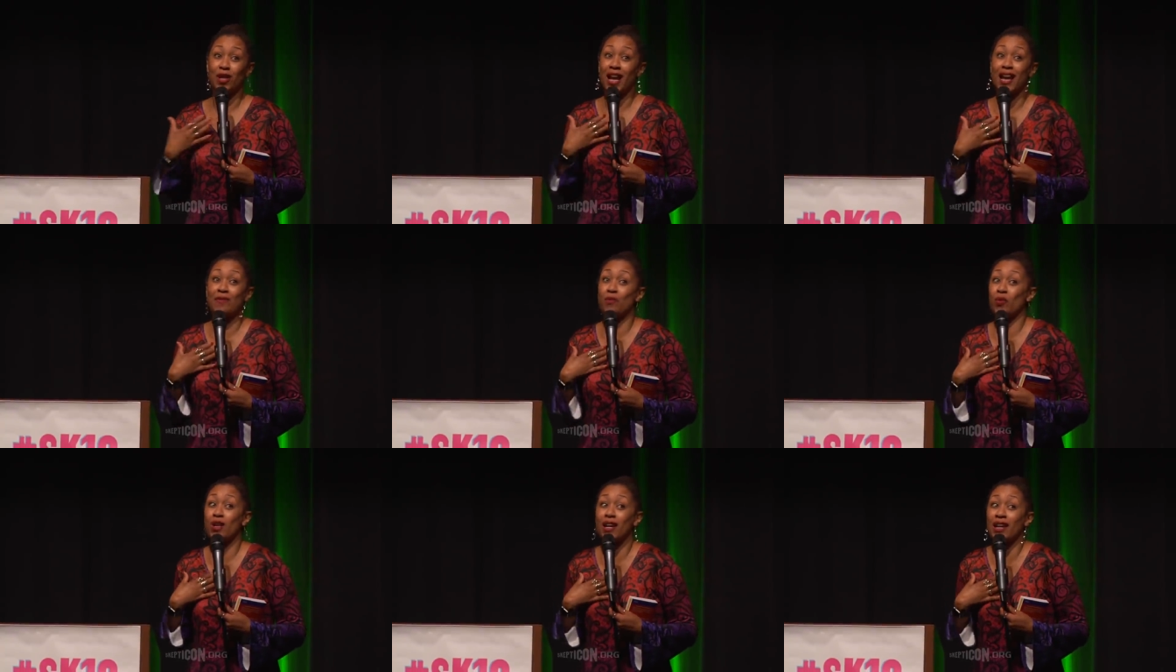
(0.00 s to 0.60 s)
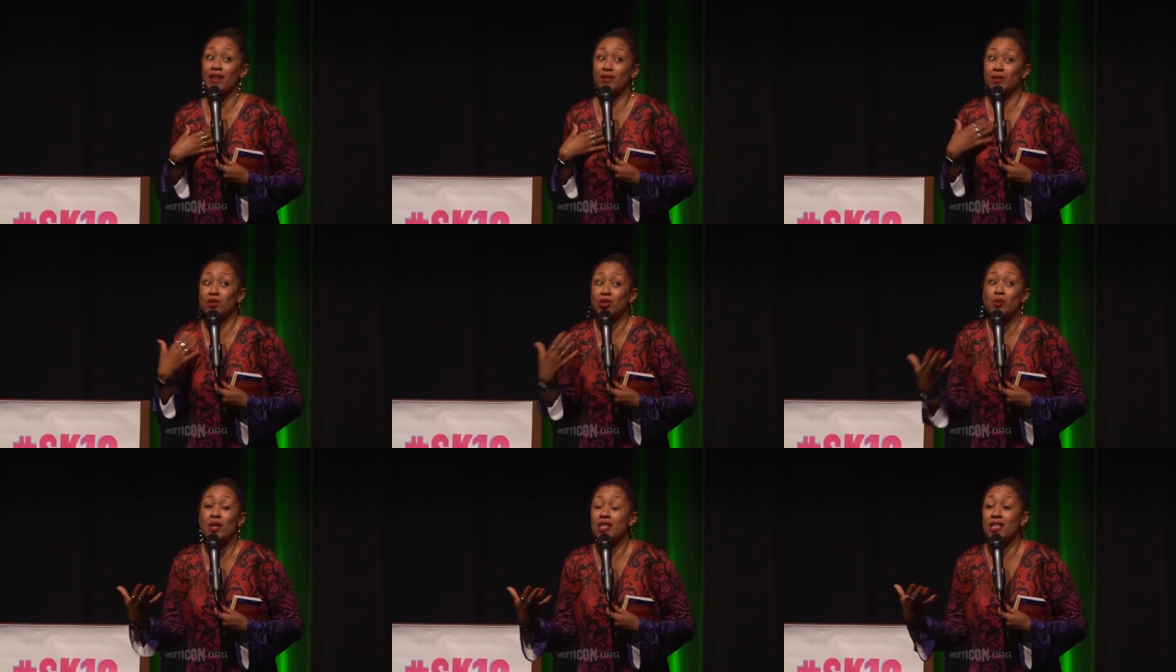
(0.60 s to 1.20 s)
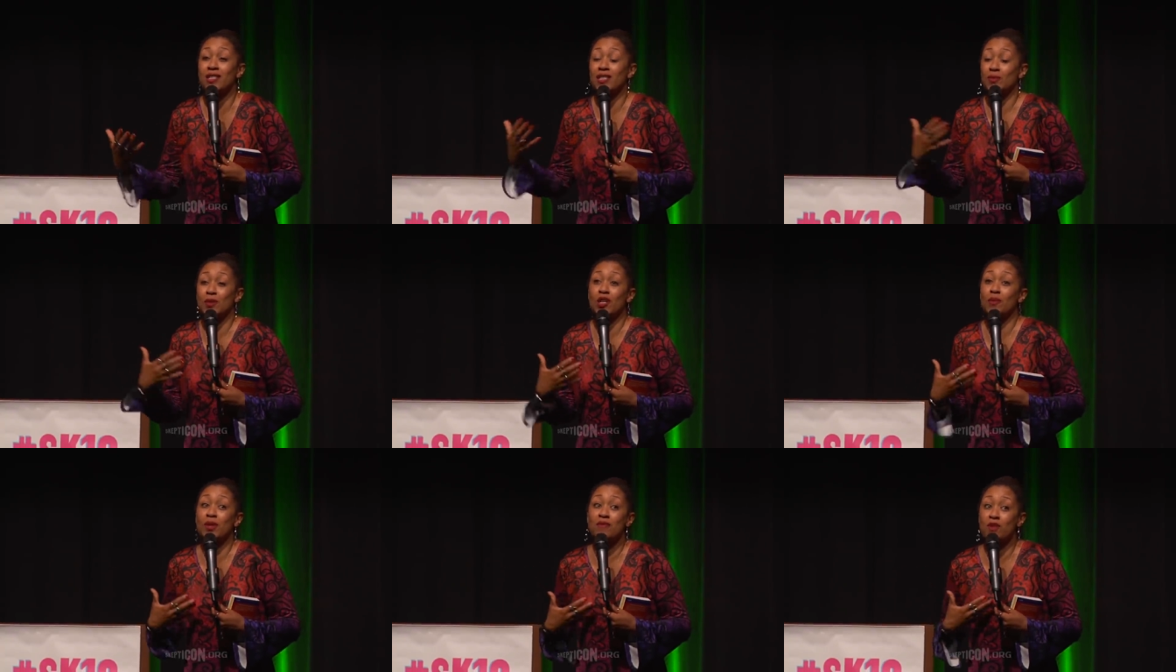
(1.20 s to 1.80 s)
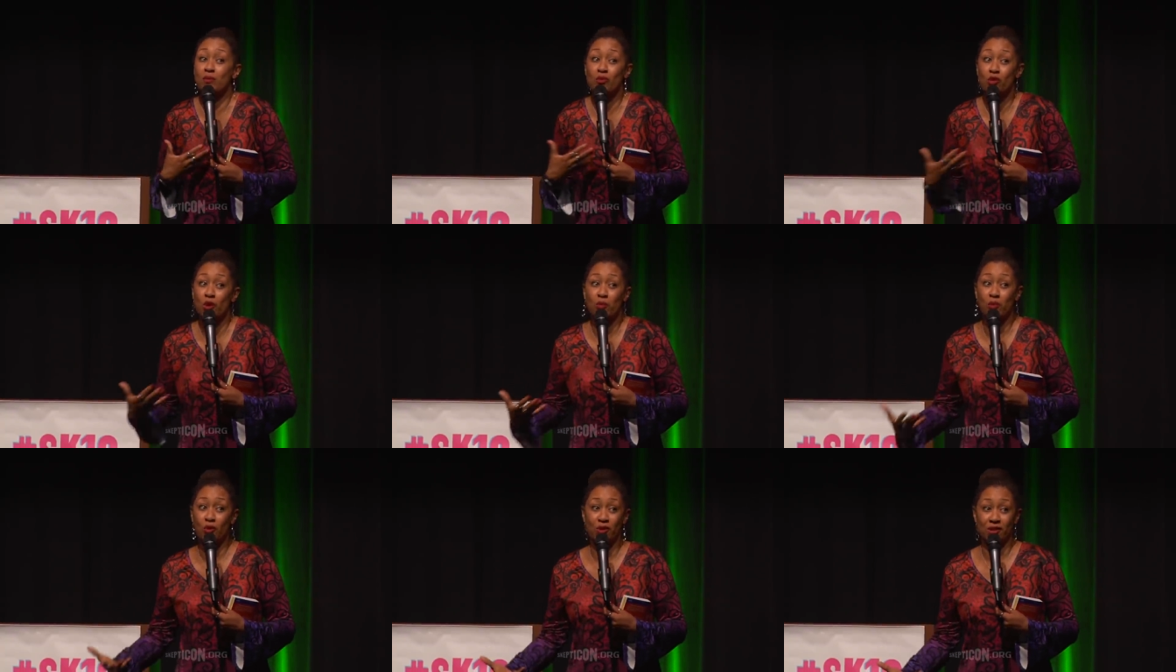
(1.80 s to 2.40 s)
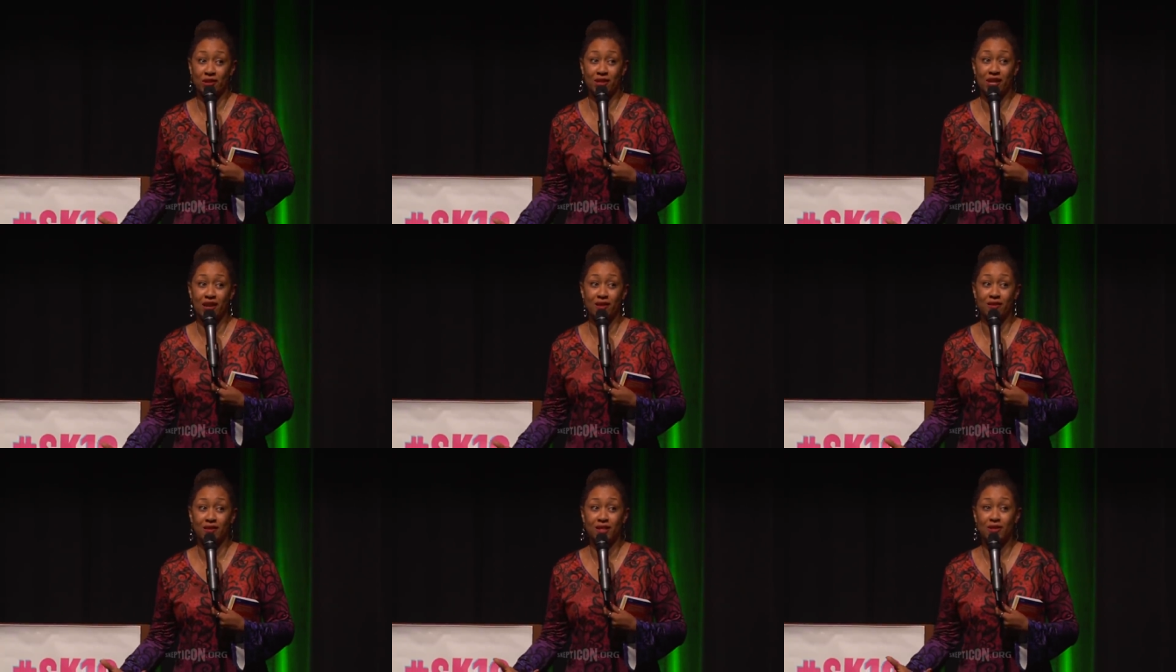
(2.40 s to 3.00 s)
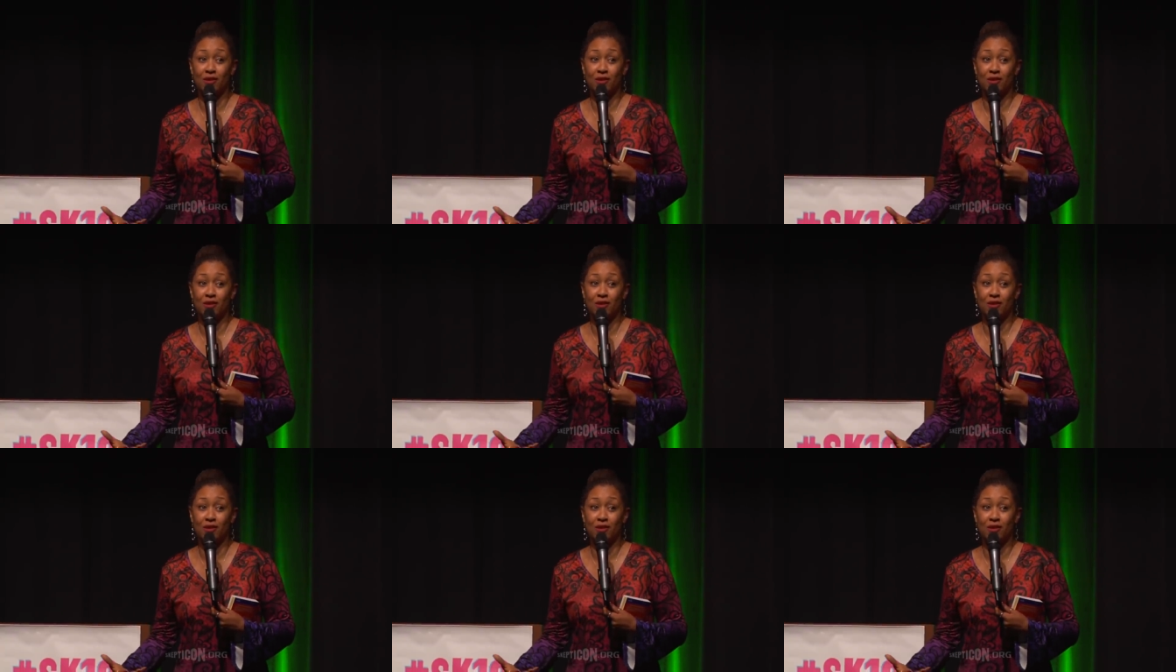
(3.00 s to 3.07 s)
What I, what I doing this has become even more important now.